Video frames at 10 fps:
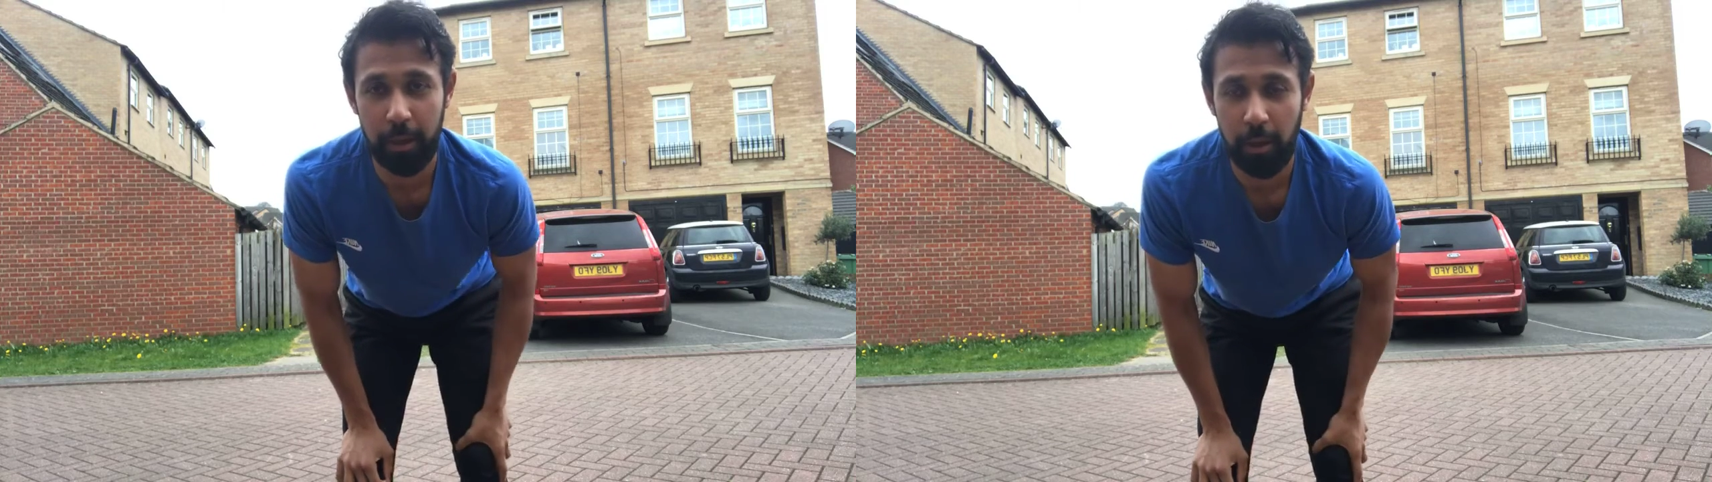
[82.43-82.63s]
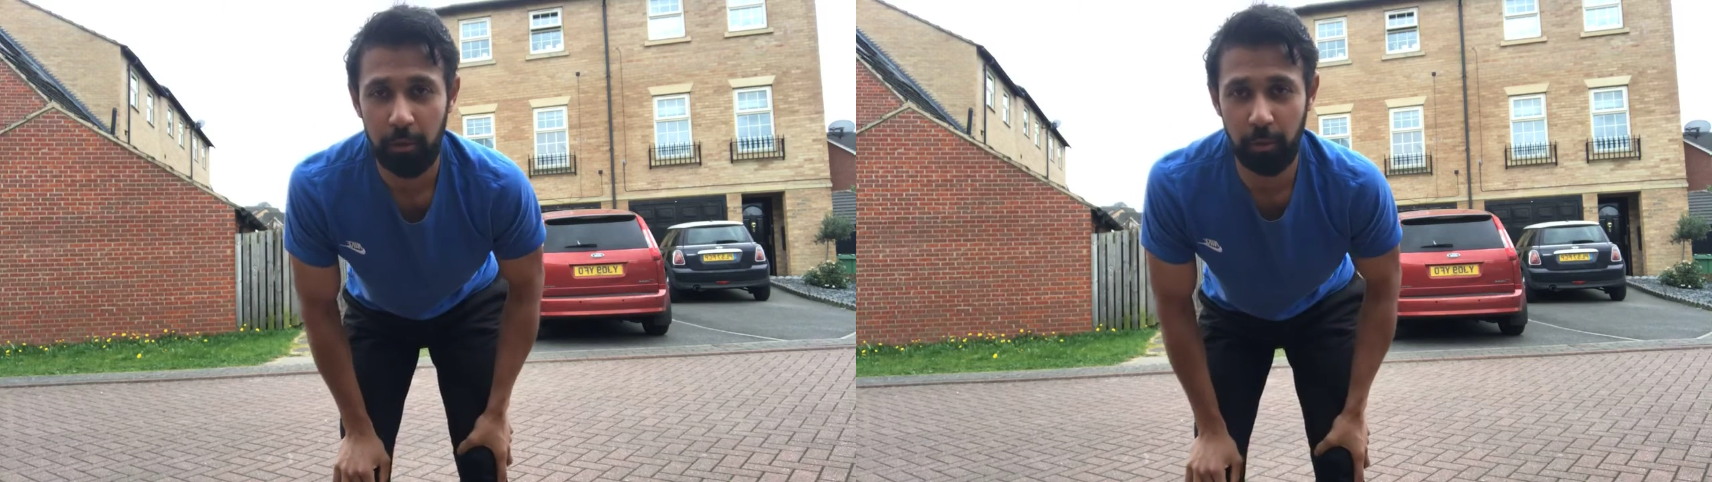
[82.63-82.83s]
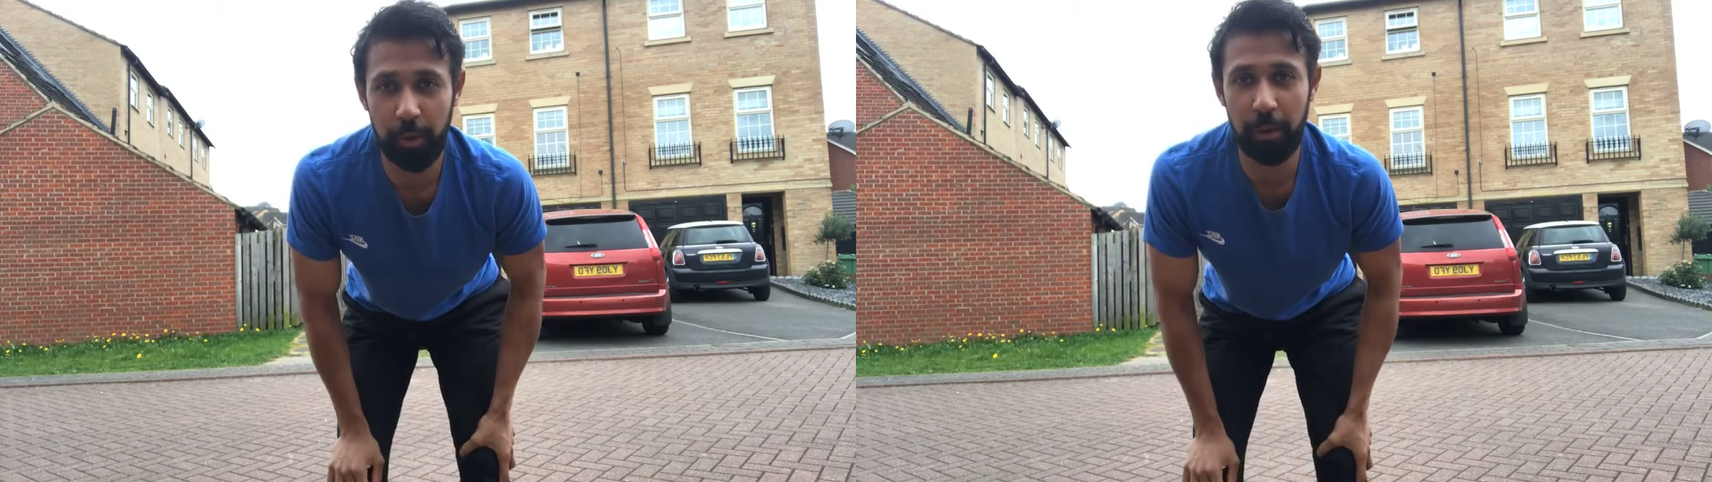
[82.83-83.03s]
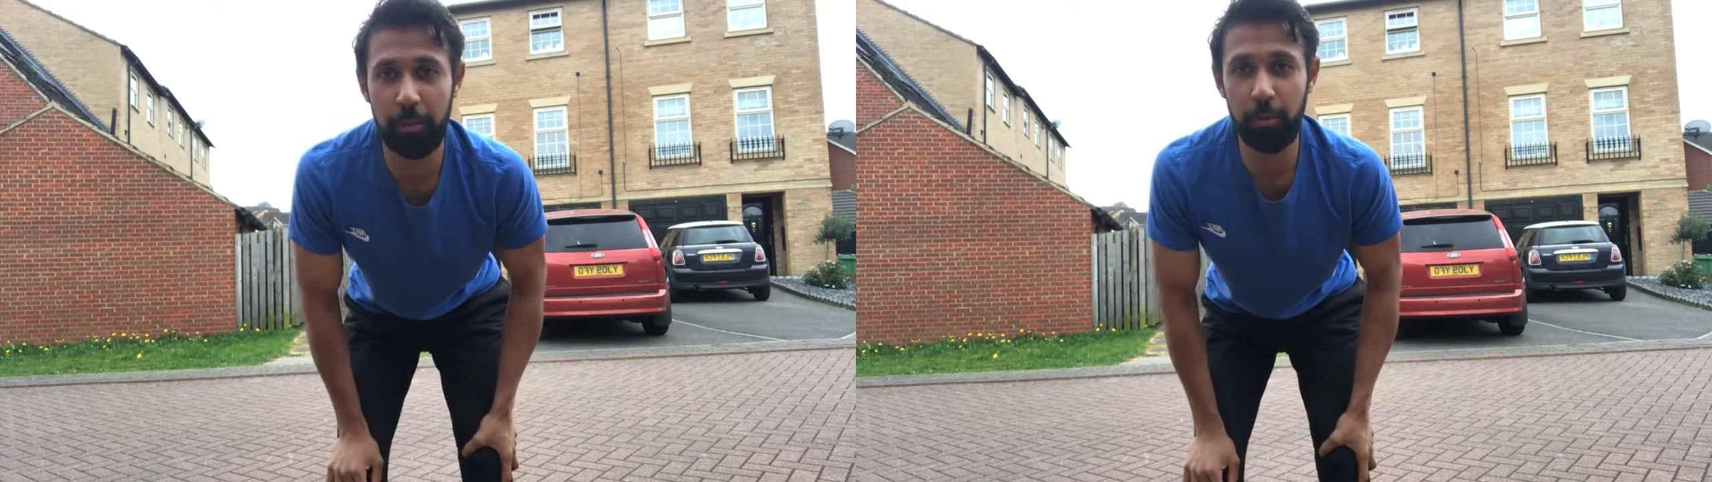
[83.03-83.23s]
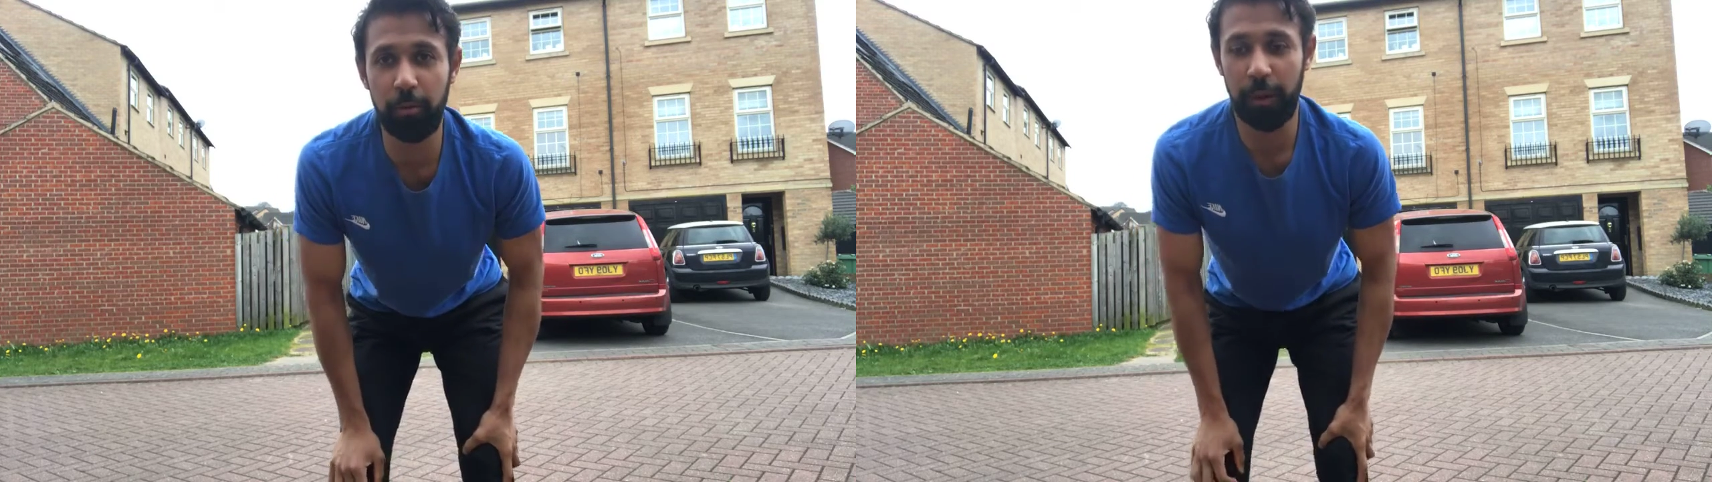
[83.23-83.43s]
So when you're
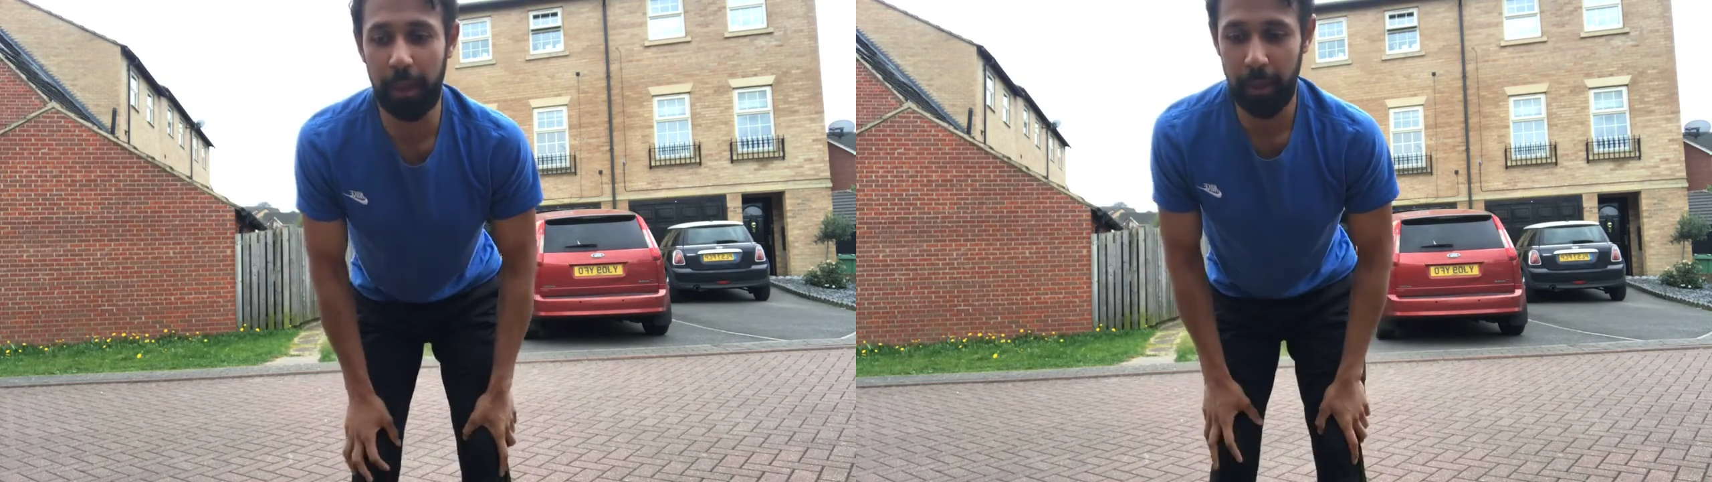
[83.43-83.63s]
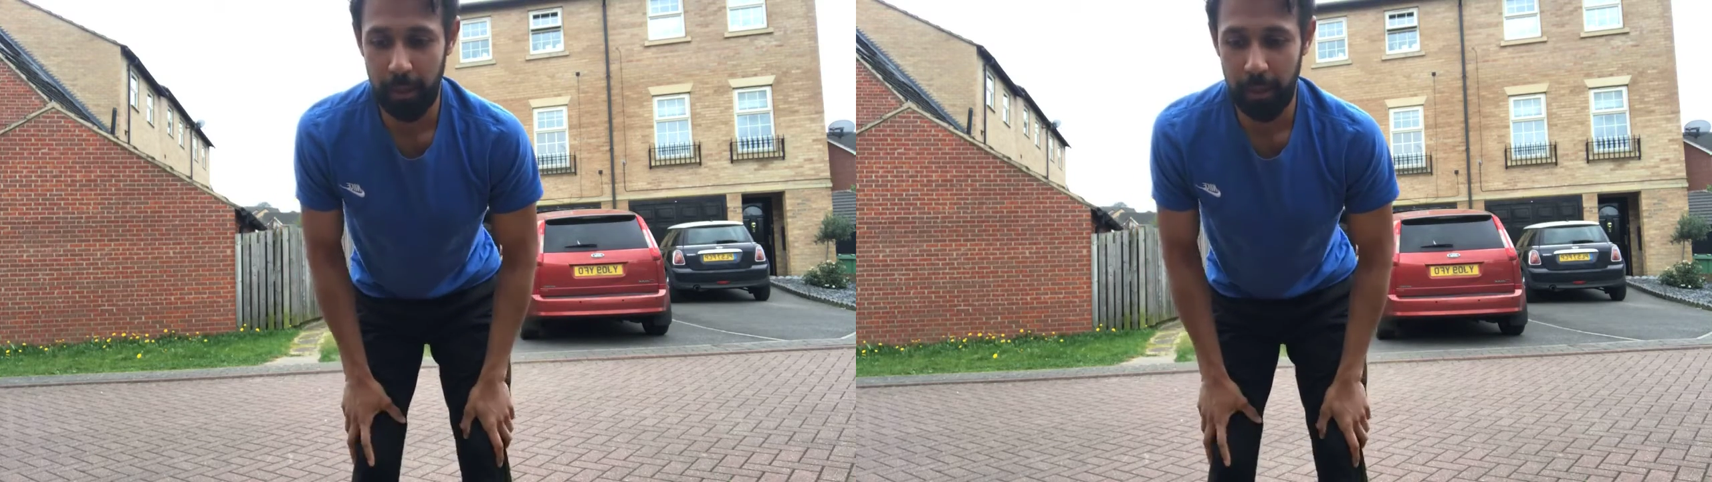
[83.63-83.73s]
moving,